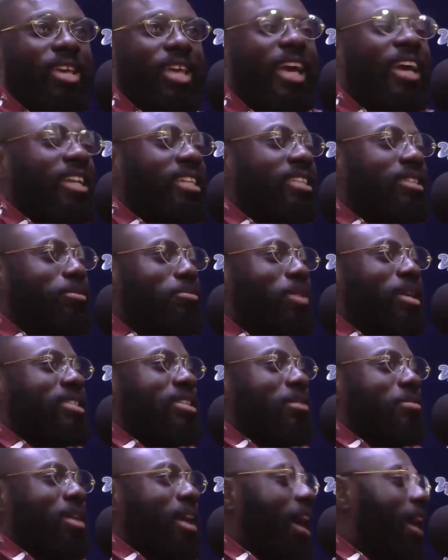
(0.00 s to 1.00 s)
And
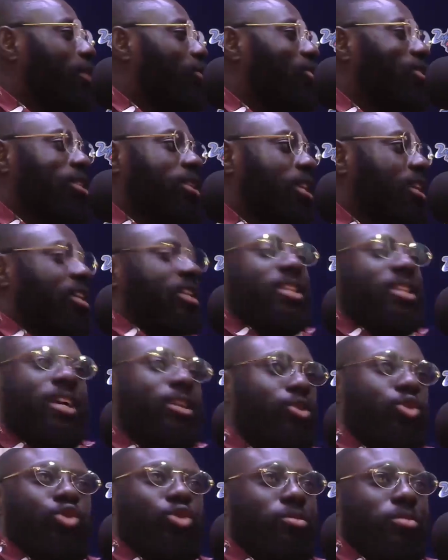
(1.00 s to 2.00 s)
personally, I don't think that
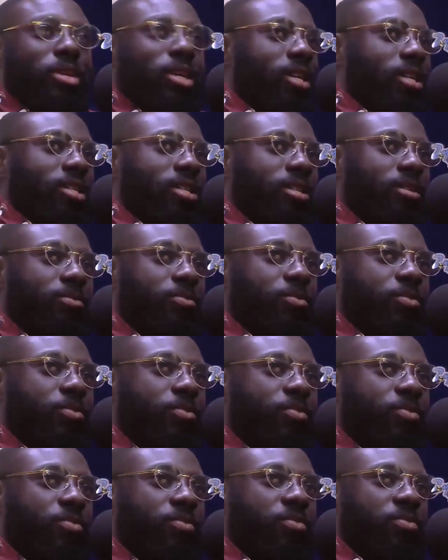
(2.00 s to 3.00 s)
should be it.
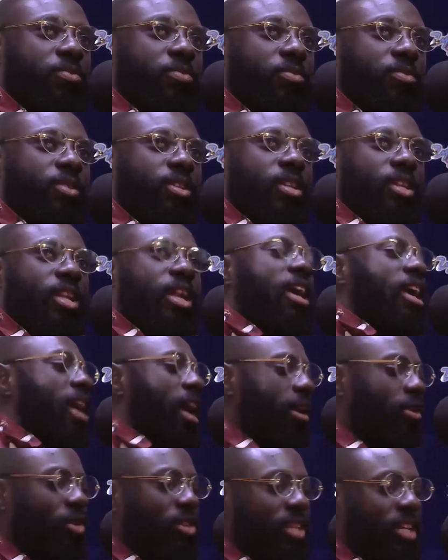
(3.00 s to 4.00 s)

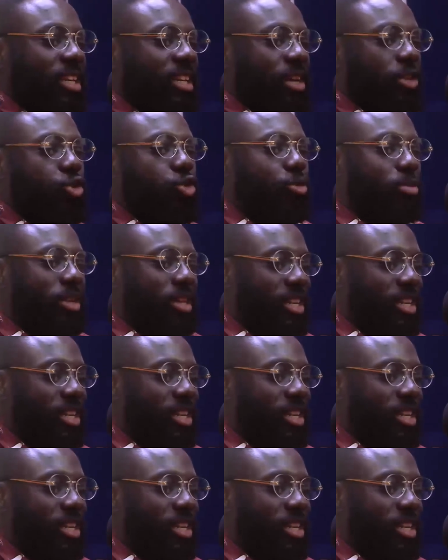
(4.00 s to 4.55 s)
I don't think that should be